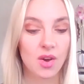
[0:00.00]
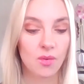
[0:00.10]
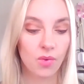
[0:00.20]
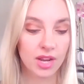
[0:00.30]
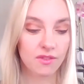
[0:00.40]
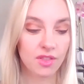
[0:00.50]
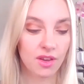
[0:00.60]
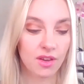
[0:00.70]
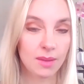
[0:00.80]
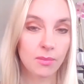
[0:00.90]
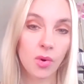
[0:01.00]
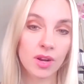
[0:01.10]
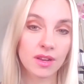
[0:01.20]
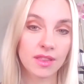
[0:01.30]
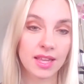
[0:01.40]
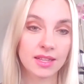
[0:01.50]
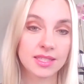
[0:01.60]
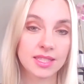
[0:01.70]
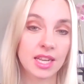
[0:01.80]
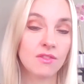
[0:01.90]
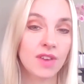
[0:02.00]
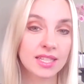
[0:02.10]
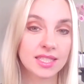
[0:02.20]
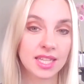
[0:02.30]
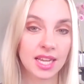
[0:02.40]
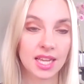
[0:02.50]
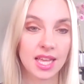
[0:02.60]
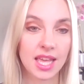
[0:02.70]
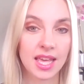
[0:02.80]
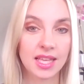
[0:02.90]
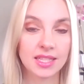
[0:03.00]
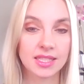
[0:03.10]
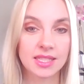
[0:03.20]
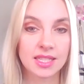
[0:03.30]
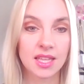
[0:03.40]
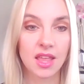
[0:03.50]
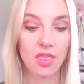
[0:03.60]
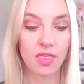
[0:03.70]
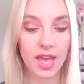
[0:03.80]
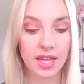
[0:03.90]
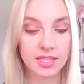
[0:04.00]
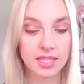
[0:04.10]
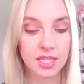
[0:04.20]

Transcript: one of the important things in investing is that